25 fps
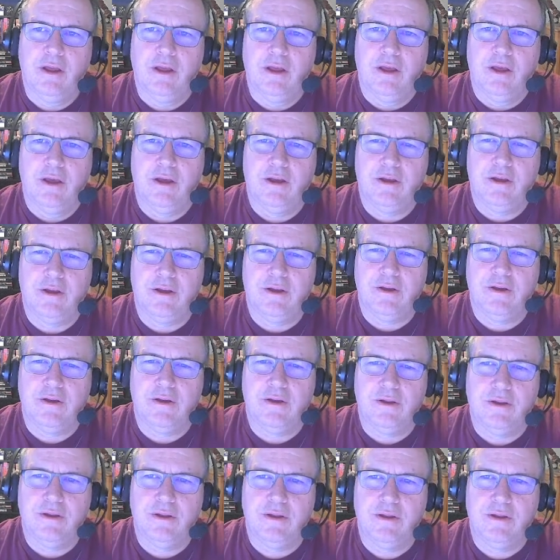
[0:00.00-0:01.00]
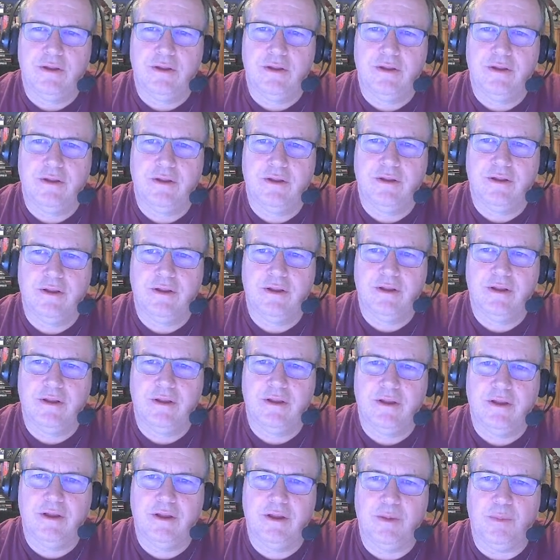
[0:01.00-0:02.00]

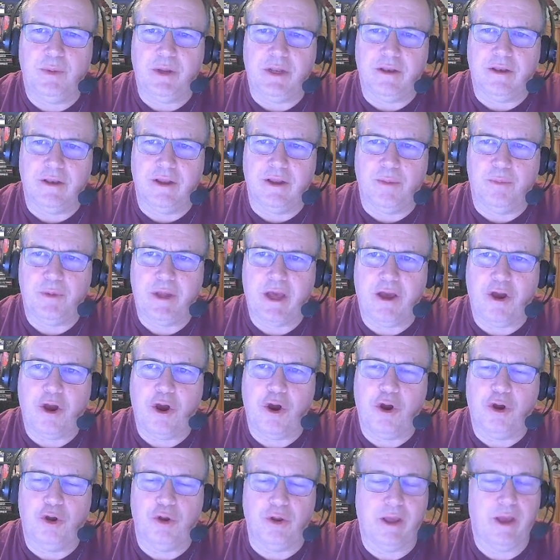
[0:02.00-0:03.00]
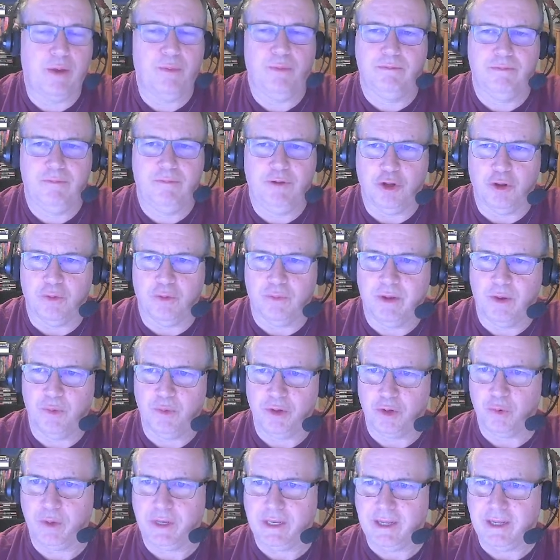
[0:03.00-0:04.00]
I mean, I'm not hard. I
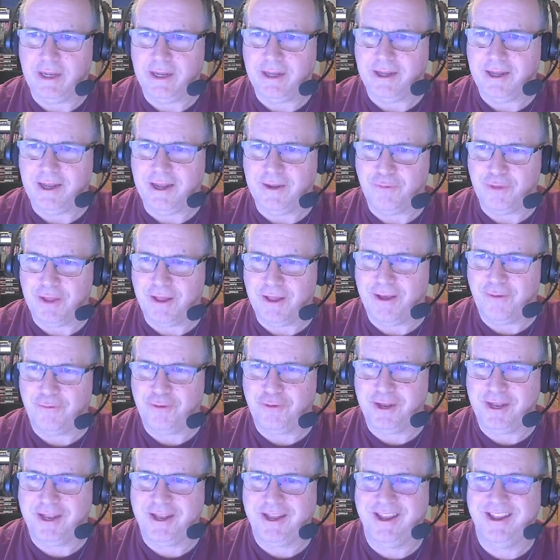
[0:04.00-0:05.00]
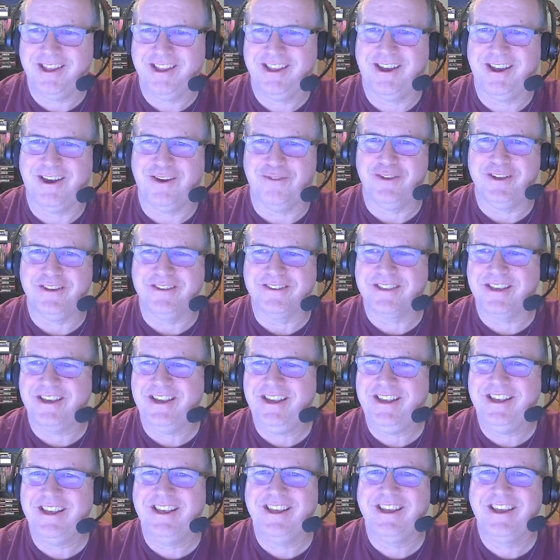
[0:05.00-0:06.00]
wouldn't quit D&D if they left it, obviously.
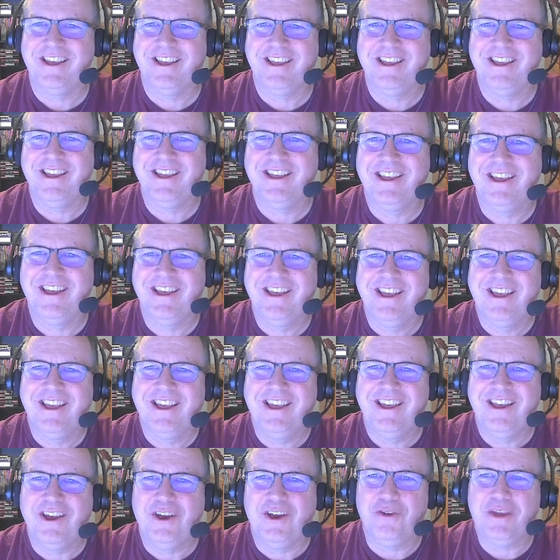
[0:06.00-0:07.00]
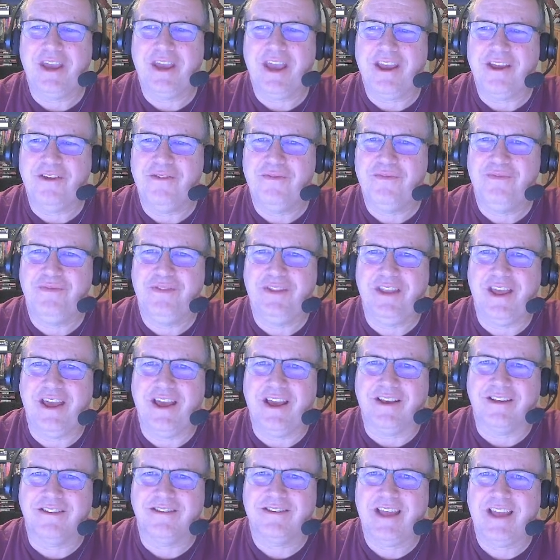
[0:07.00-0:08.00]
Okay,
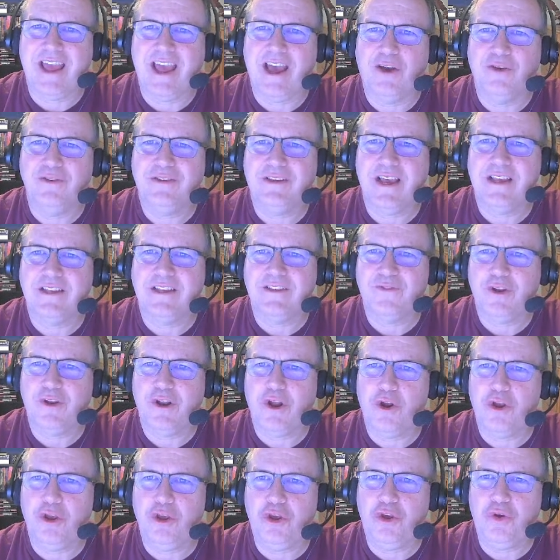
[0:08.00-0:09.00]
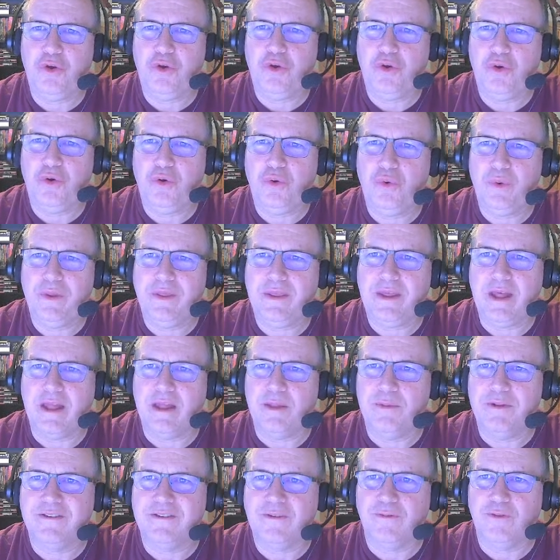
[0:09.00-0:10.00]
next. How satisfied are you with the
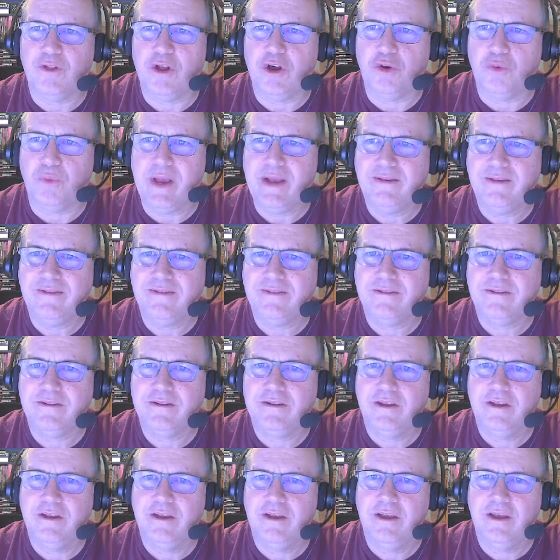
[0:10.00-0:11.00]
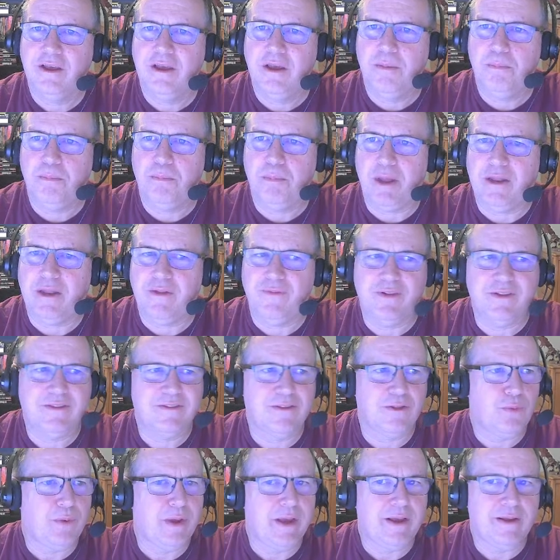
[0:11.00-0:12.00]
elements of long rest? Benefits of
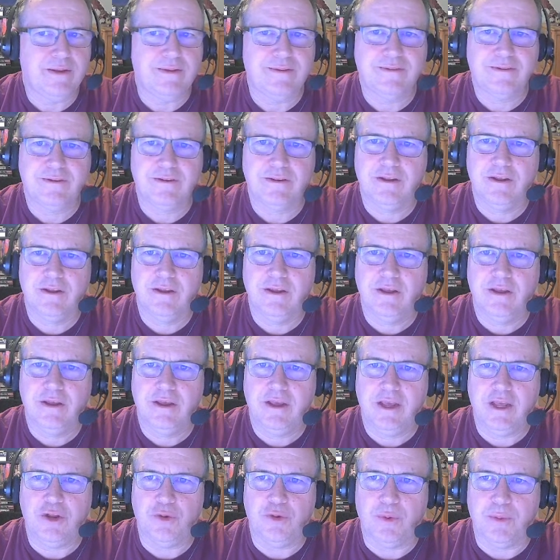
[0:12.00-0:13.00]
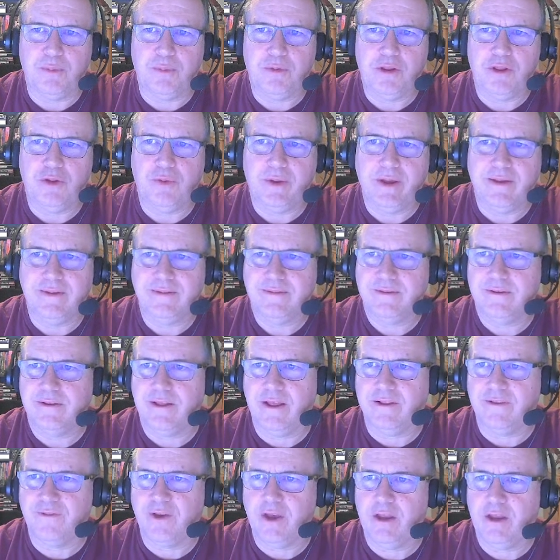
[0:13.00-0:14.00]
the rest? Interrupting the rest?
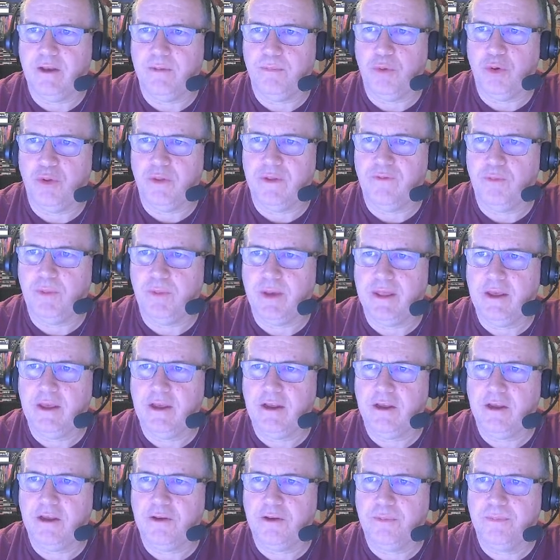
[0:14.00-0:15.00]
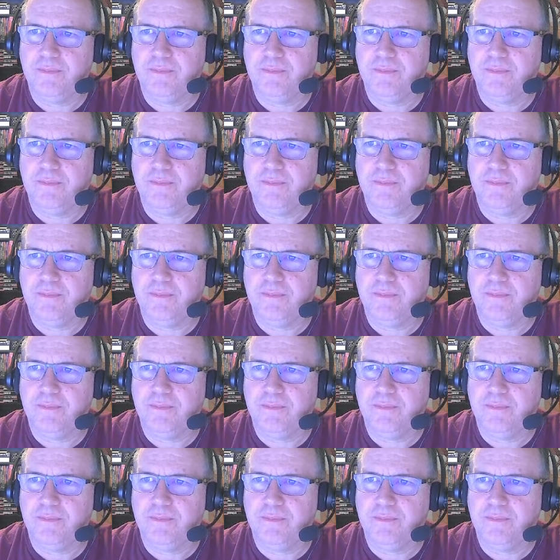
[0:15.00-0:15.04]
That's fine. Both of them, I think.